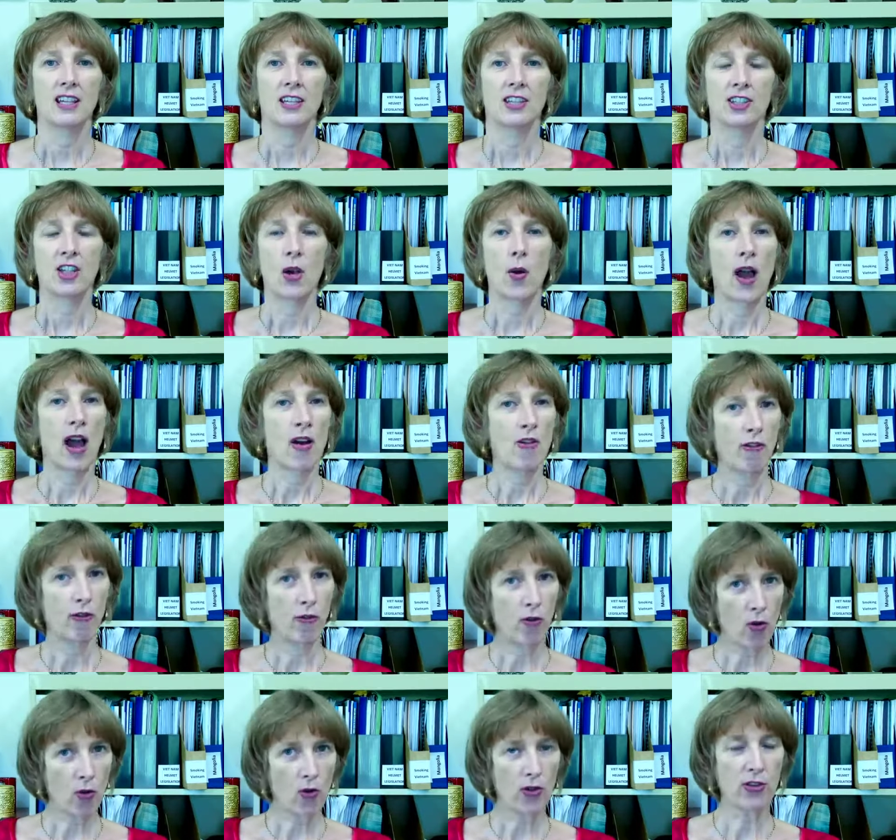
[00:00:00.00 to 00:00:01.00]
So our
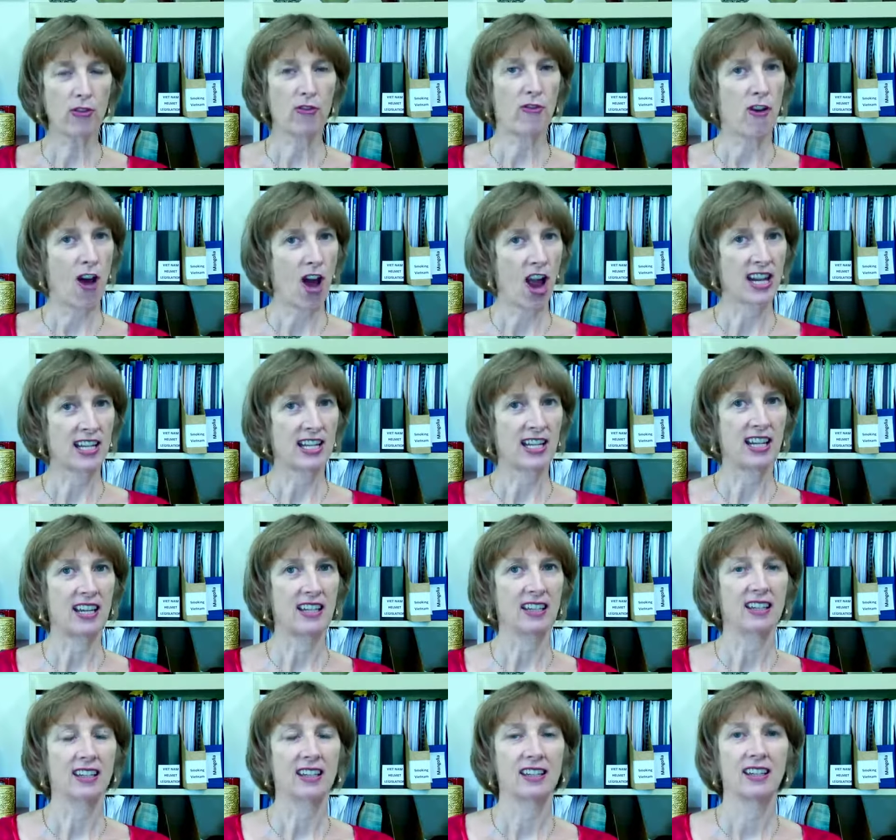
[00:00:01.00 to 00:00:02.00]
fourth
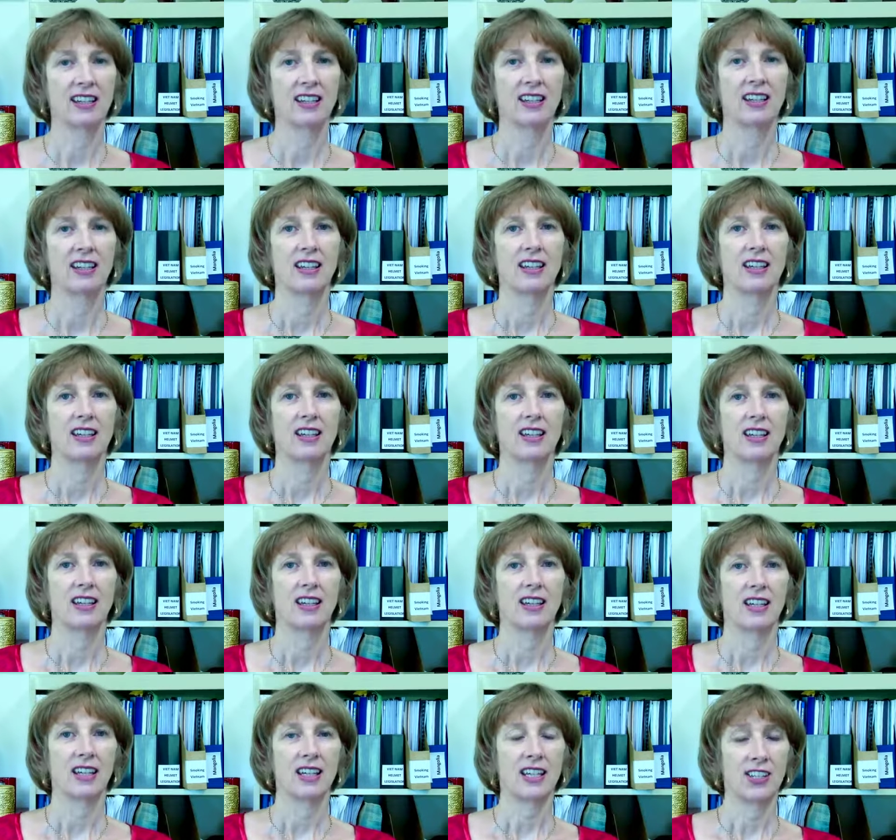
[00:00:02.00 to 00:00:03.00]
finding
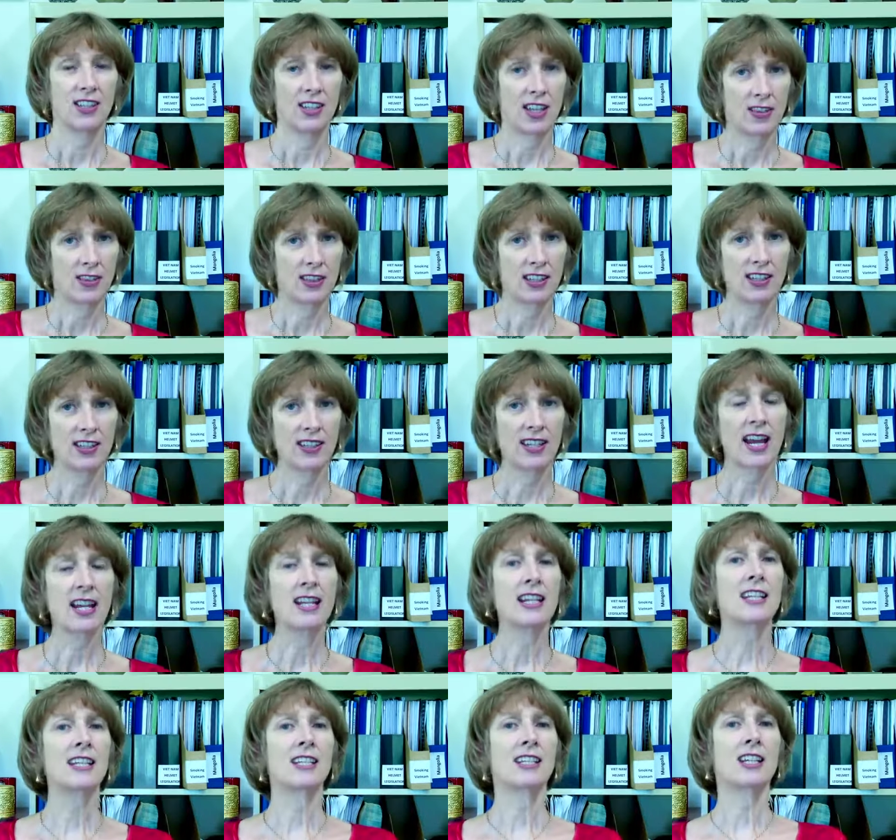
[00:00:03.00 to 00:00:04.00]
is that the
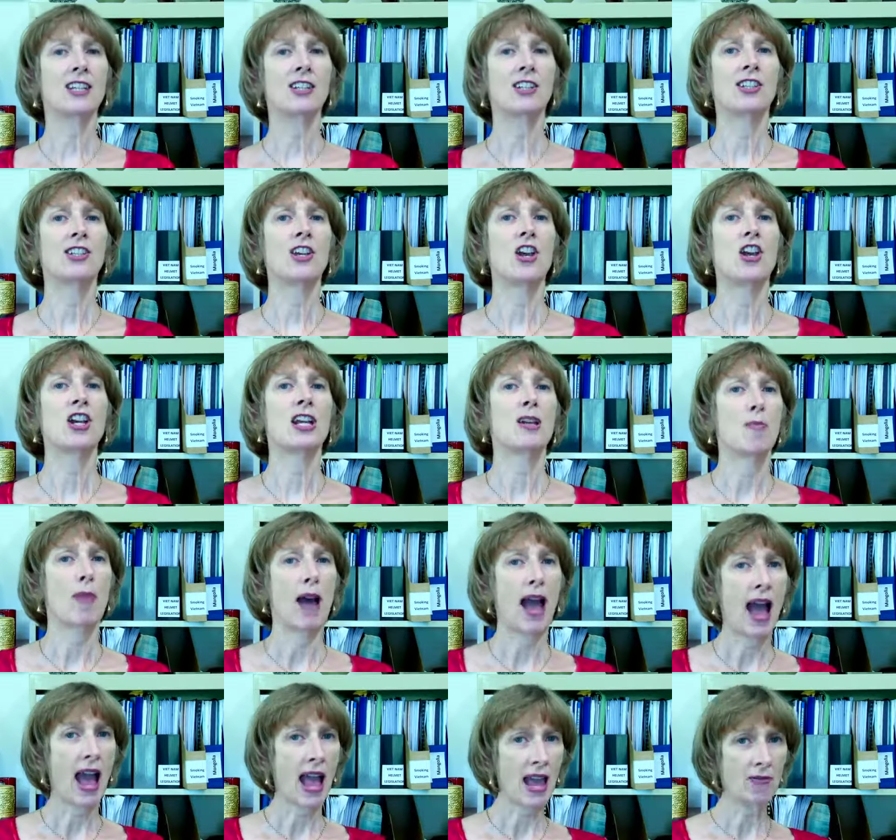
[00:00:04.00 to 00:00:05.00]
studies concerning
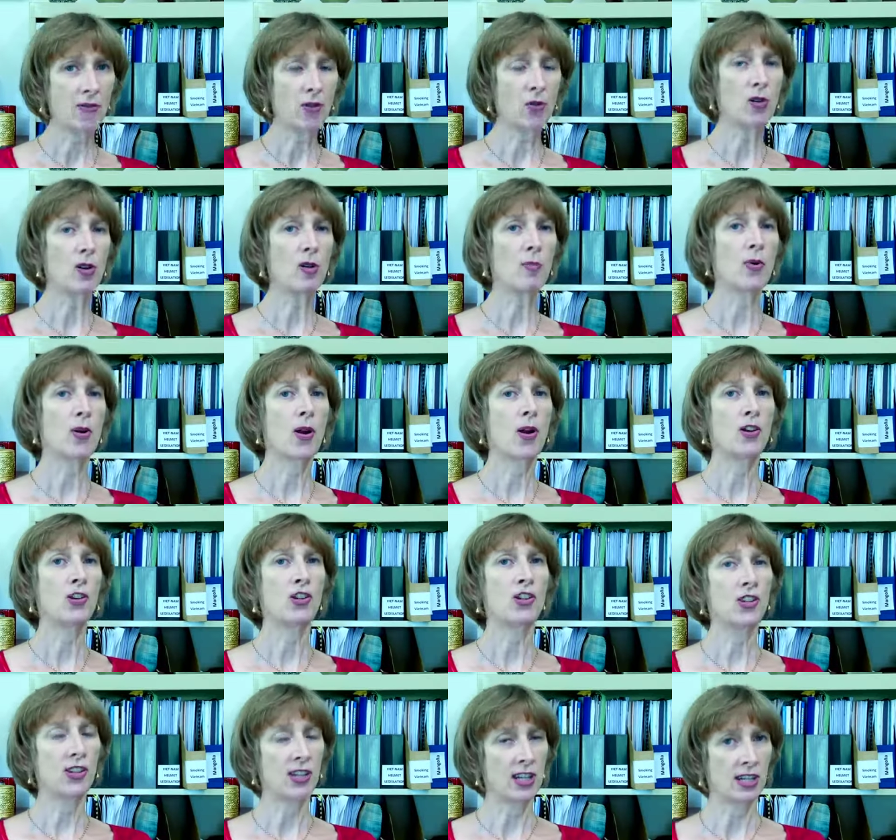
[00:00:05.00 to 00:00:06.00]
behavioural
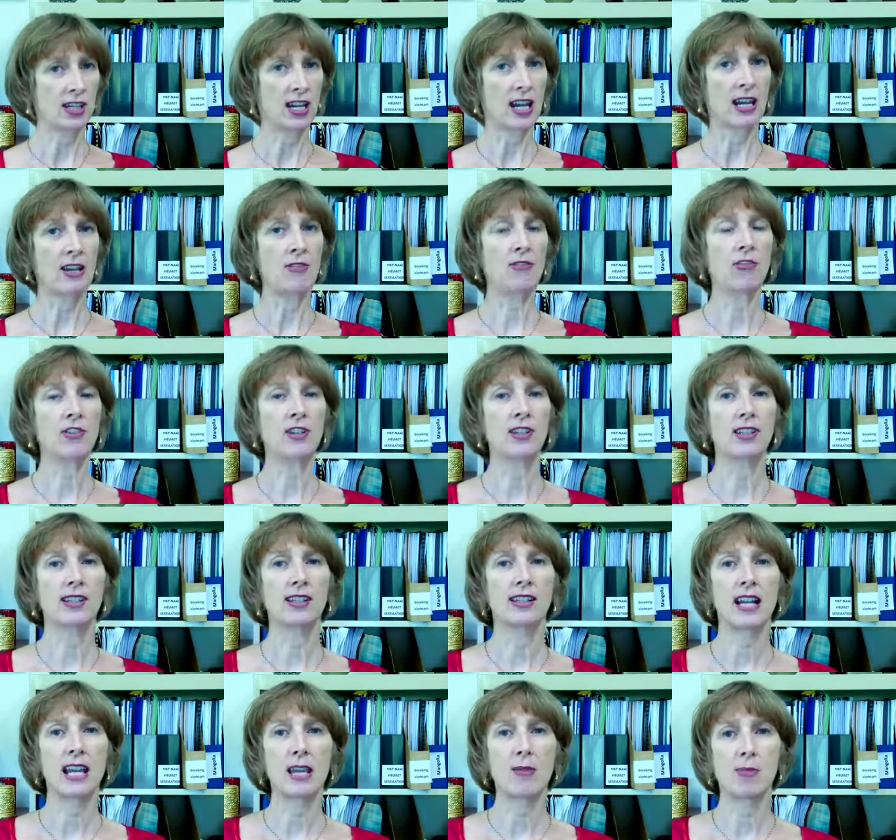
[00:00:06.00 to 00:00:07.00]
approaches into infant
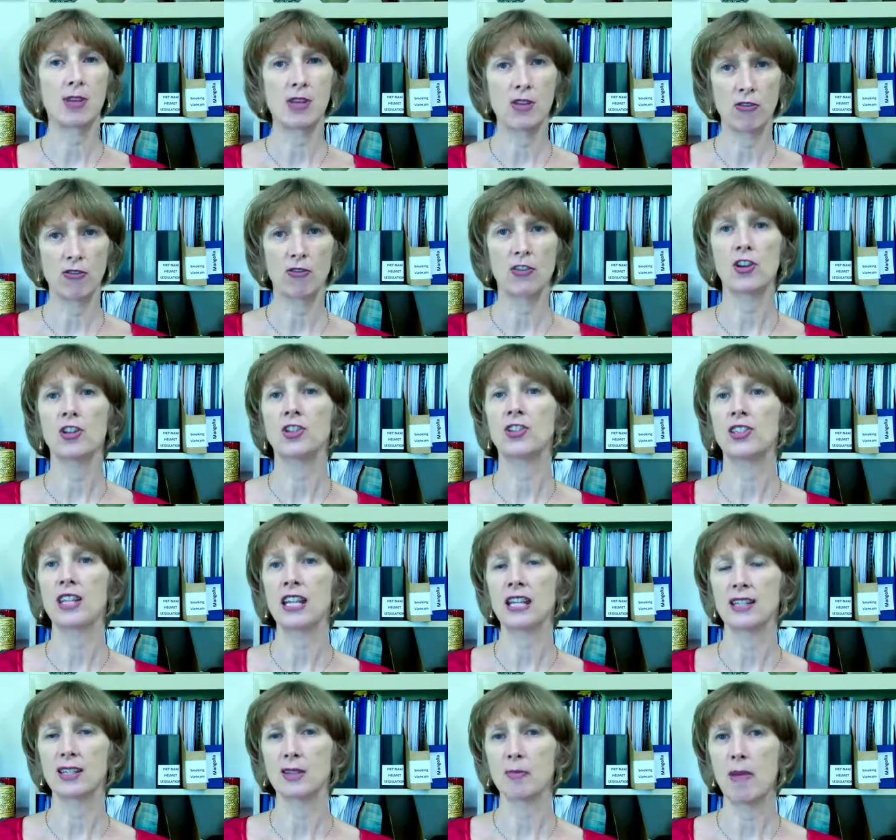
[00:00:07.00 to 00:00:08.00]
sleep in the first
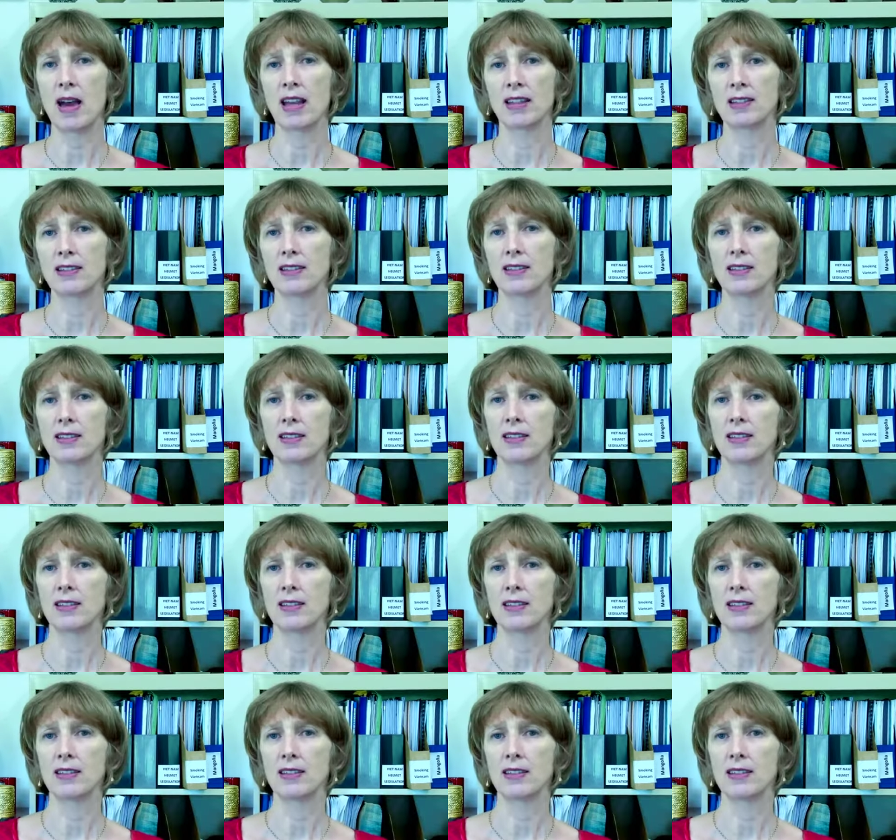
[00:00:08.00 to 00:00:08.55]
6 months